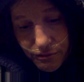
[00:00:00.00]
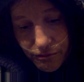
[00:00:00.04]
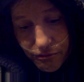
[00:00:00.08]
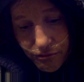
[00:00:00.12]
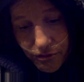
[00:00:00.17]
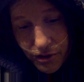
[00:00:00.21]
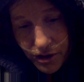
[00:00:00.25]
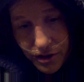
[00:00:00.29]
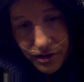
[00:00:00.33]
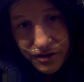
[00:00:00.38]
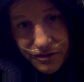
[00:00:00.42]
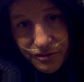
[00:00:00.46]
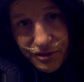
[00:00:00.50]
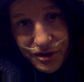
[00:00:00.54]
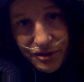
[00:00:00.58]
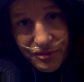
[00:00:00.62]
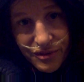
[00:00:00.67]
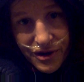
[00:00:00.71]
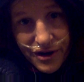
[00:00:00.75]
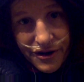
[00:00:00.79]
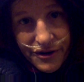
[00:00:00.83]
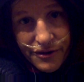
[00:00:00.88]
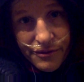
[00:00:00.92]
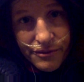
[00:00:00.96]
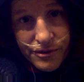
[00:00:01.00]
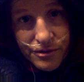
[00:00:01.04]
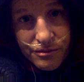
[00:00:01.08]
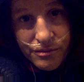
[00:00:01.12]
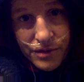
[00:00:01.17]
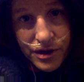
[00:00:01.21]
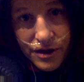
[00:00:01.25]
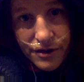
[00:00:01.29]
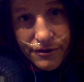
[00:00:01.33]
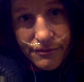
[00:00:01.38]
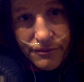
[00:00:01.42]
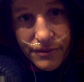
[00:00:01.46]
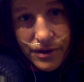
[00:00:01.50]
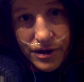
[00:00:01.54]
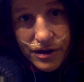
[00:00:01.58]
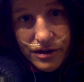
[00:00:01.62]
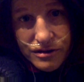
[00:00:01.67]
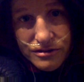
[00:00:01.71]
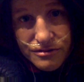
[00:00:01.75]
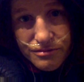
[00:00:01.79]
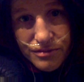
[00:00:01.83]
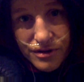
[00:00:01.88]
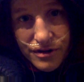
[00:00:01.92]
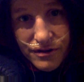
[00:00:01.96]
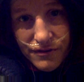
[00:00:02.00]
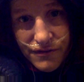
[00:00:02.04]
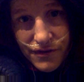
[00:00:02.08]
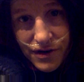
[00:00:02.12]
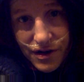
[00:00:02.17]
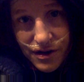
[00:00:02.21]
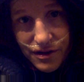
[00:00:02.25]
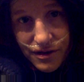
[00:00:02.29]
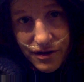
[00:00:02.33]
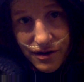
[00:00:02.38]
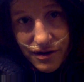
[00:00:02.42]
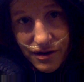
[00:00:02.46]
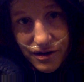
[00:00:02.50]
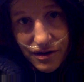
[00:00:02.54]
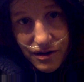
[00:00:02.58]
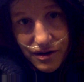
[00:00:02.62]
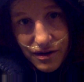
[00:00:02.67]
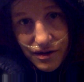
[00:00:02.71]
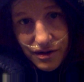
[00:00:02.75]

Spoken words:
want to be a mom and make my husband a father.